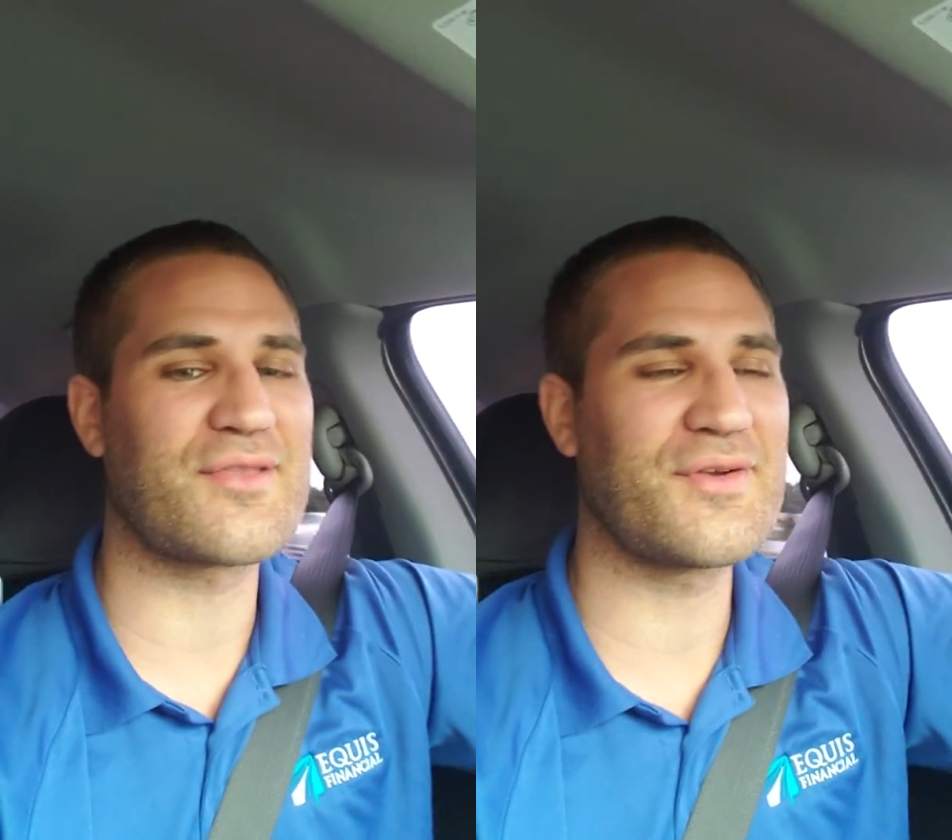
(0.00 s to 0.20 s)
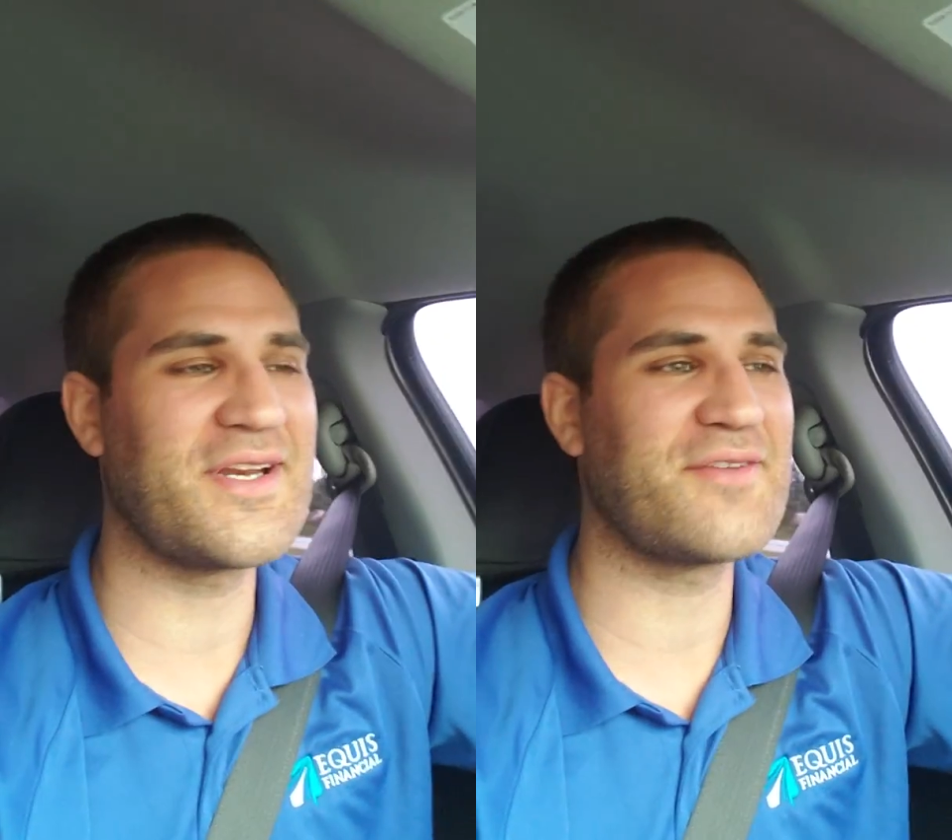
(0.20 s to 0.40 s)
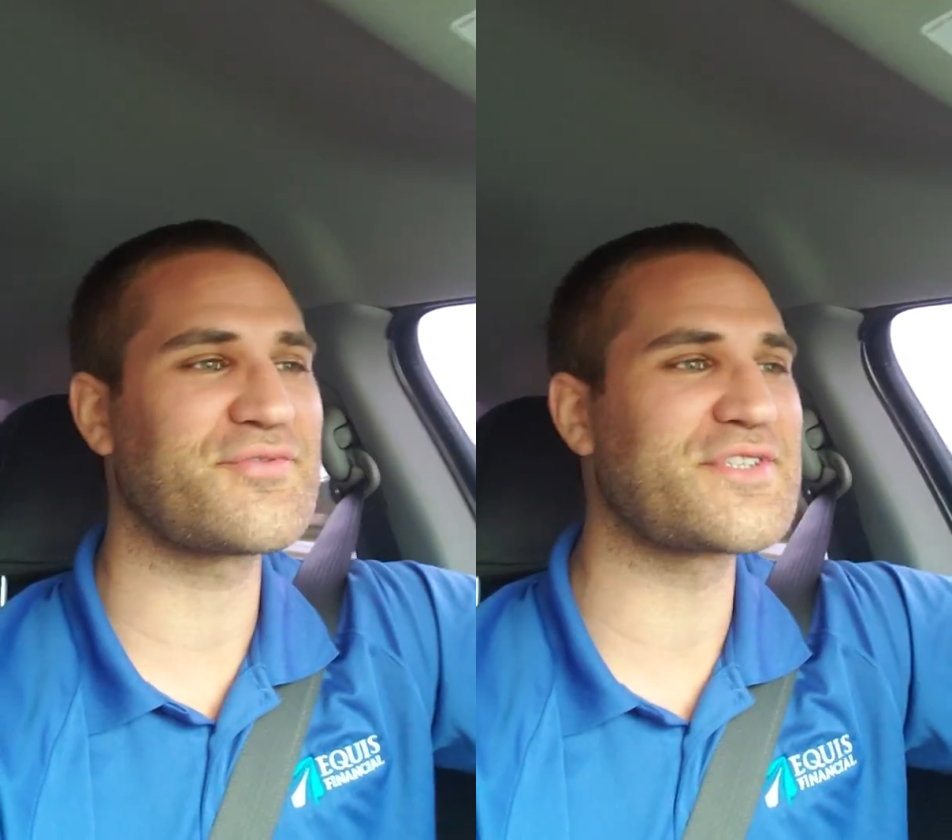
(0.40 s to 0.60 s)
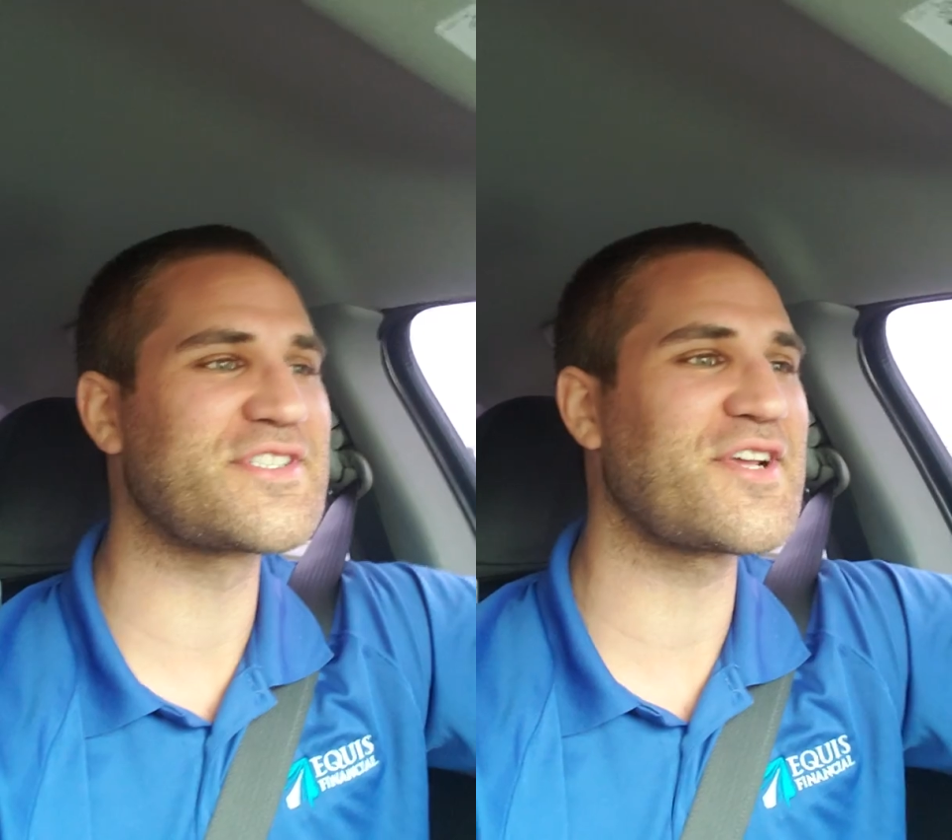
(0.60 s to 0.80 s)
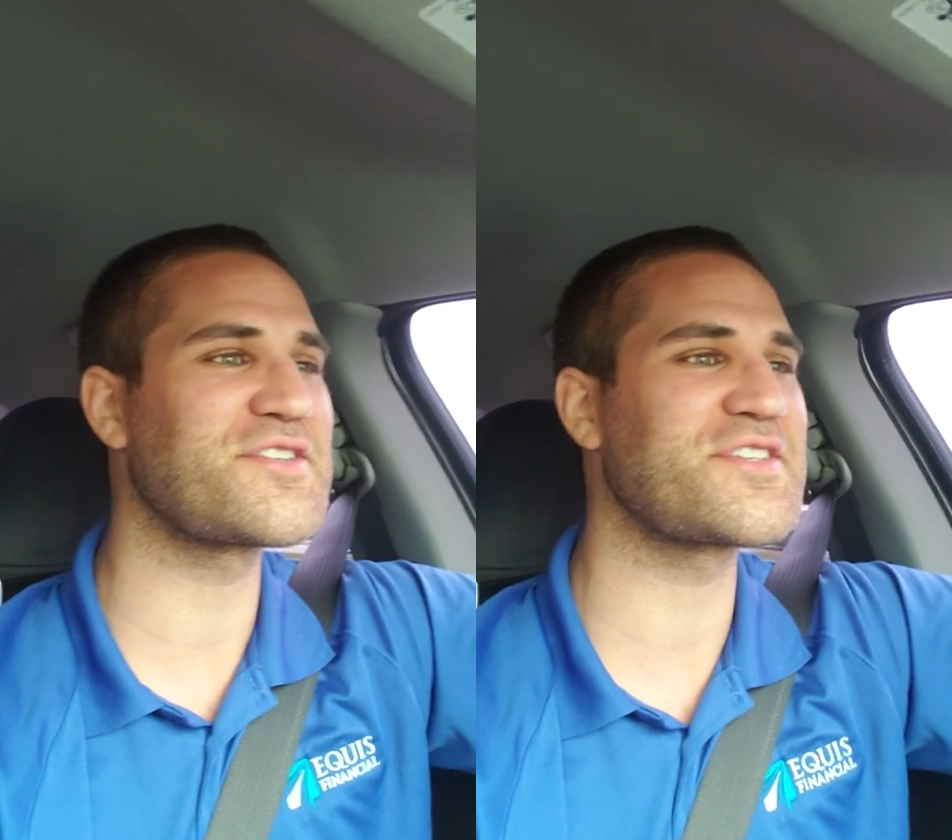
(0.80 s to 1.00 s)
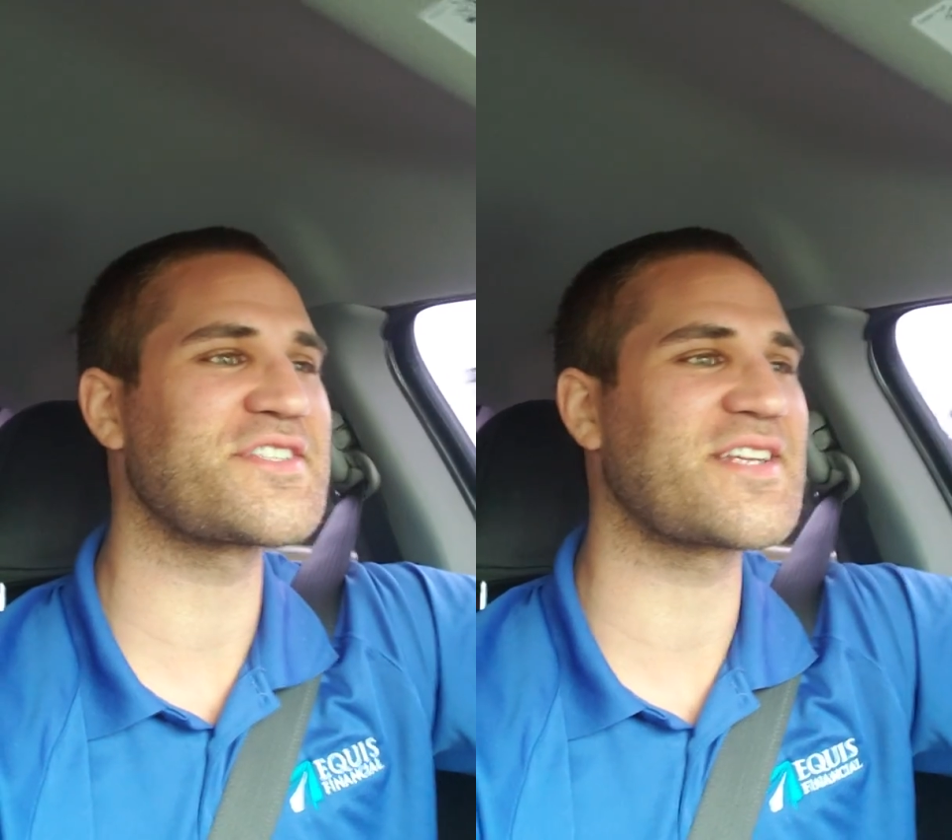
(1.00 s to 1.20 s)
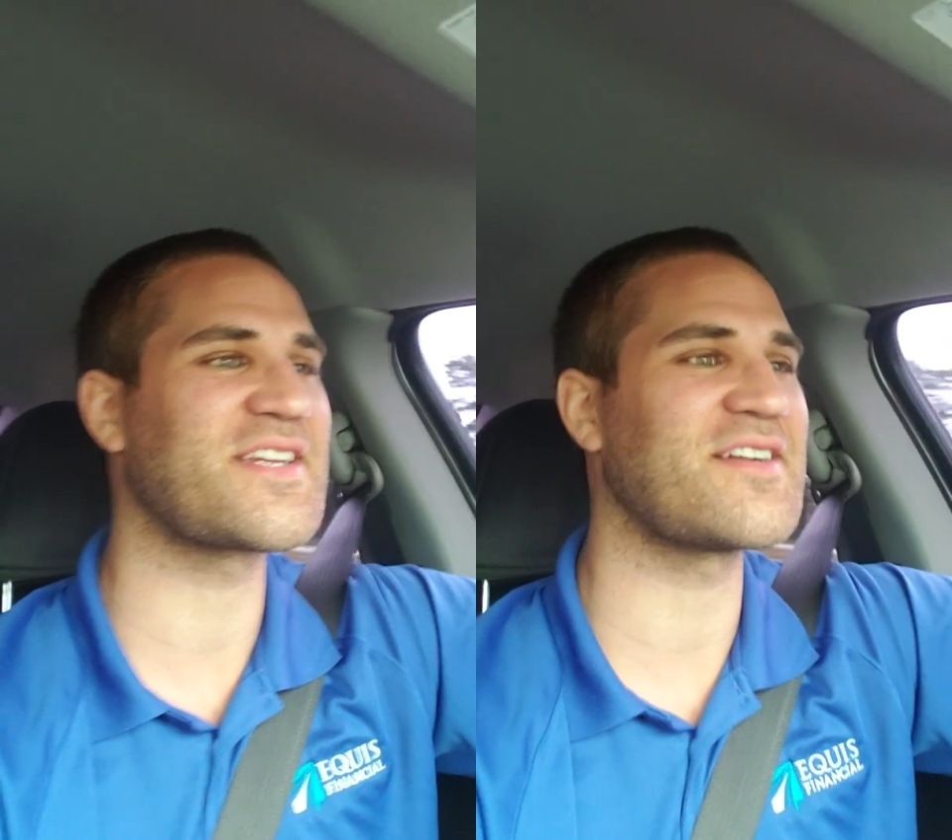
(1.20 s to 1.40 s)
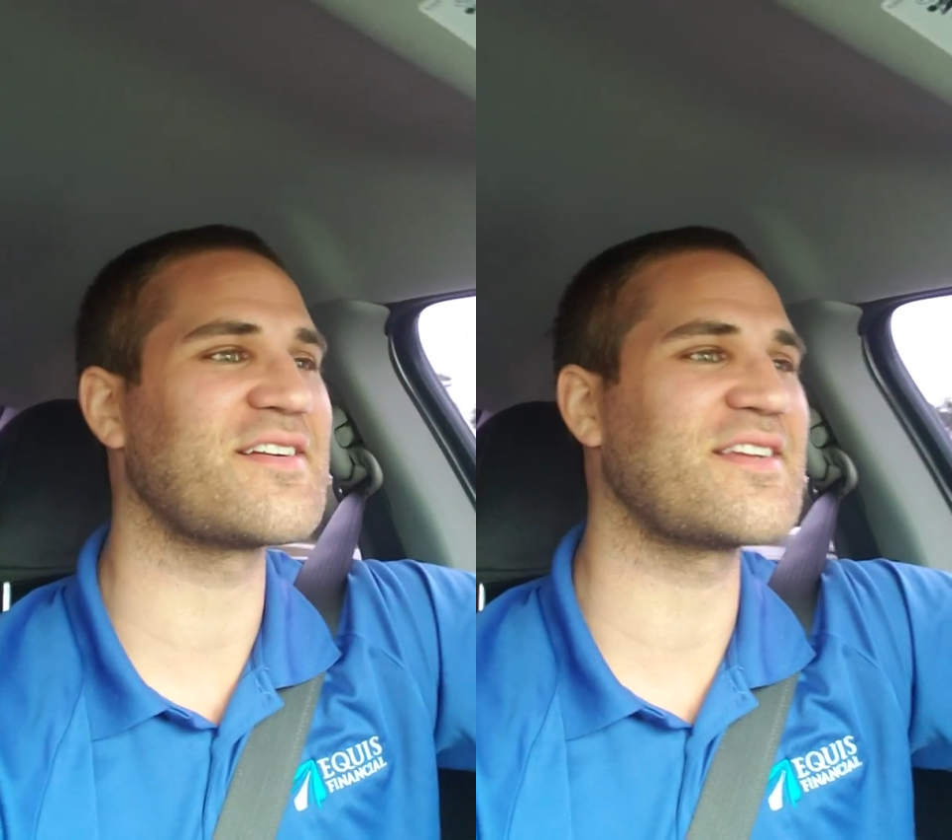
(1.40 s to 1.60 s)
3 different social
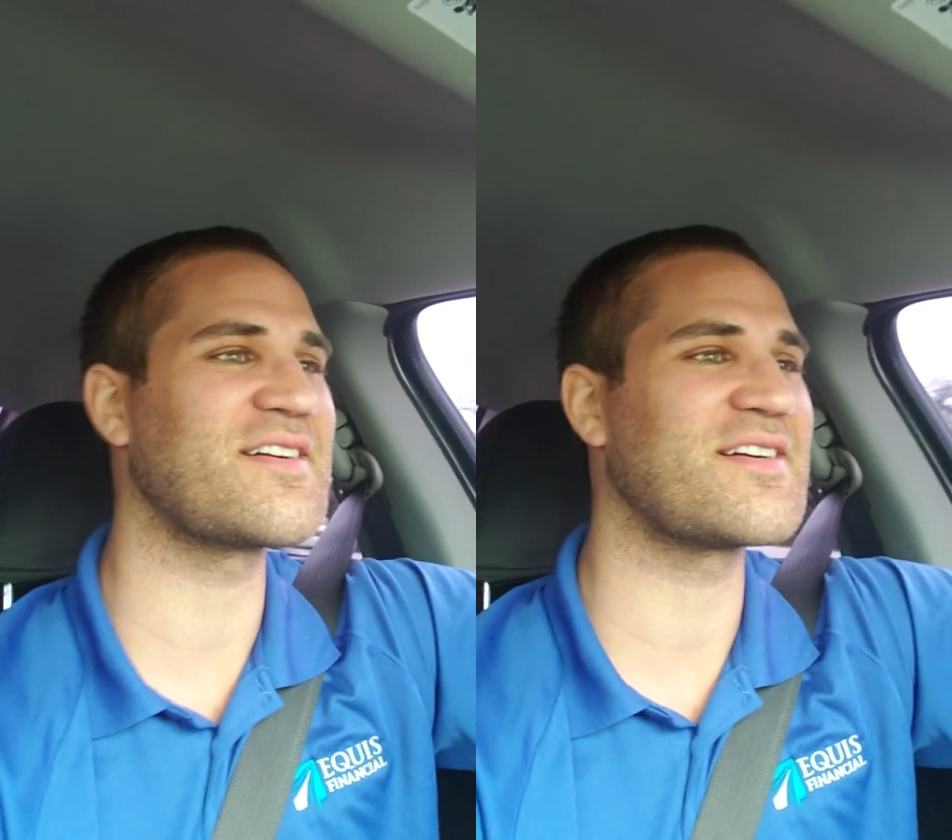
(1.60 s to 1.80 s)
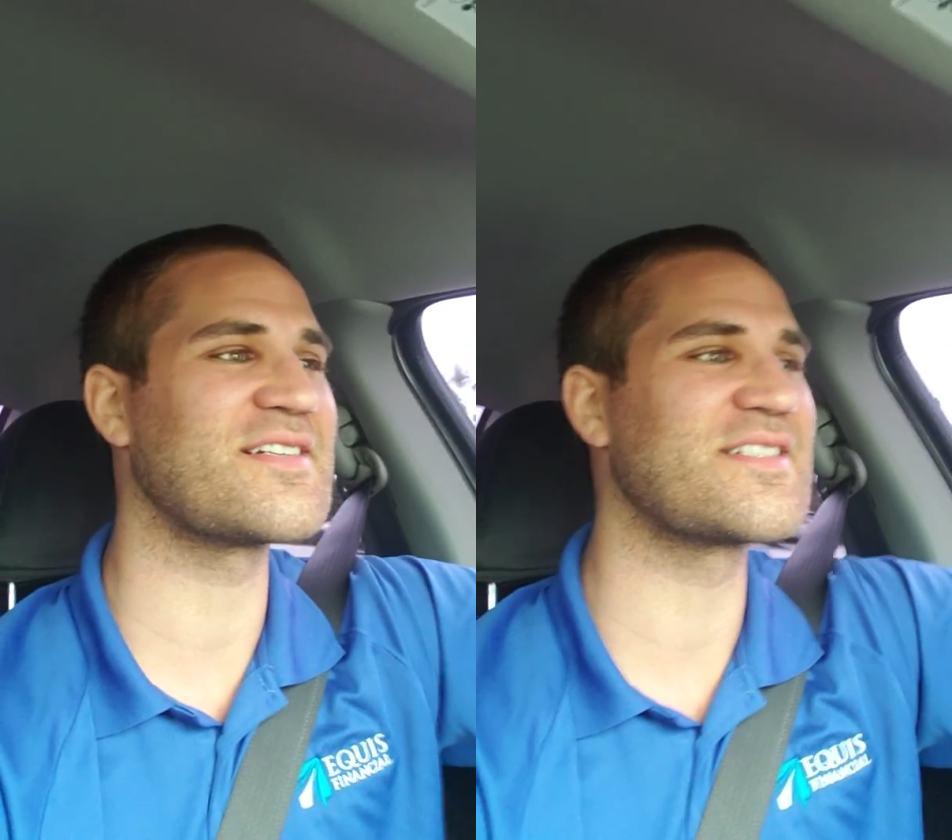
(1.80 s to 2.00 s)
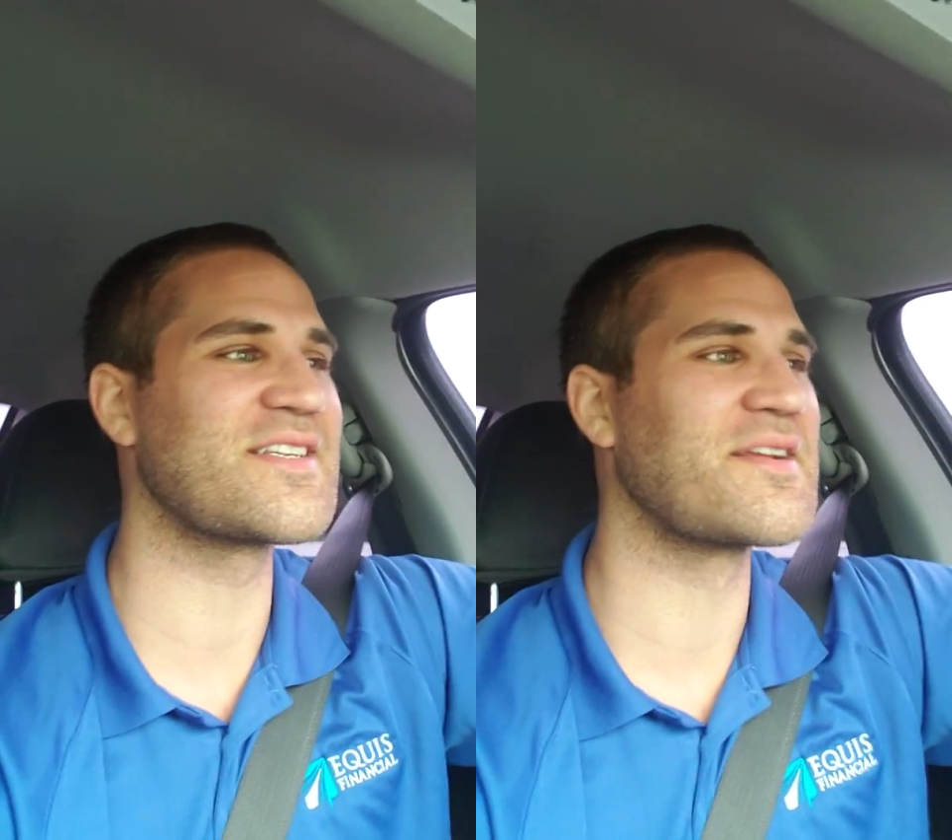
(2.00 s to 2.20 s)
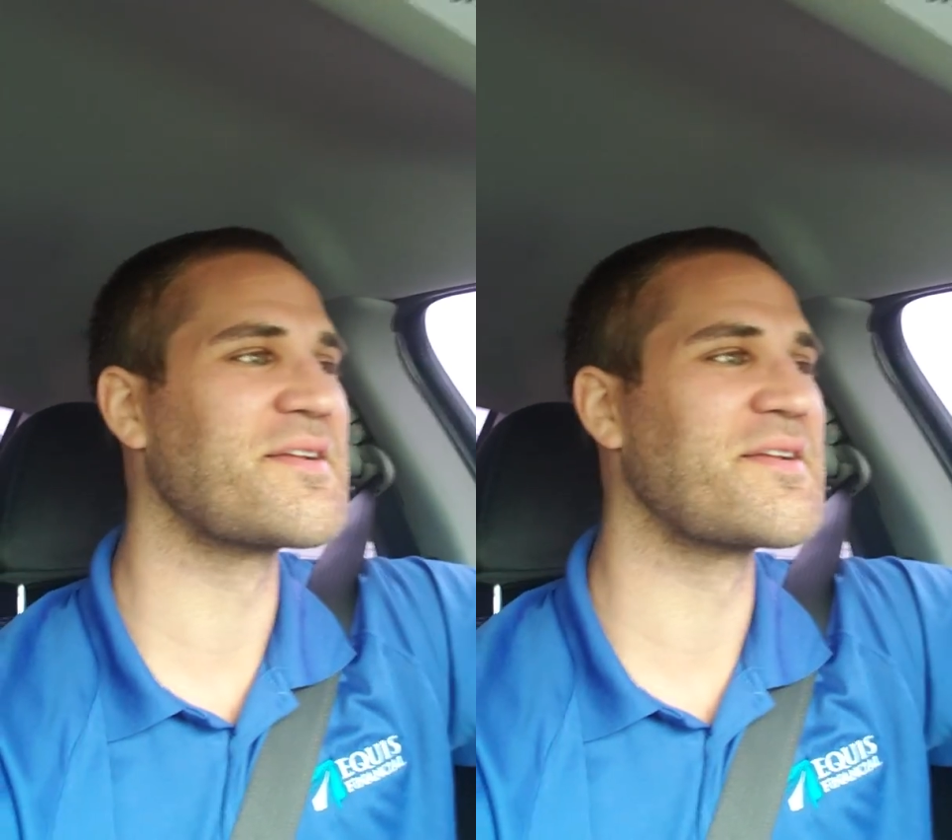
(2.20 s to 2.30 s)
security cards.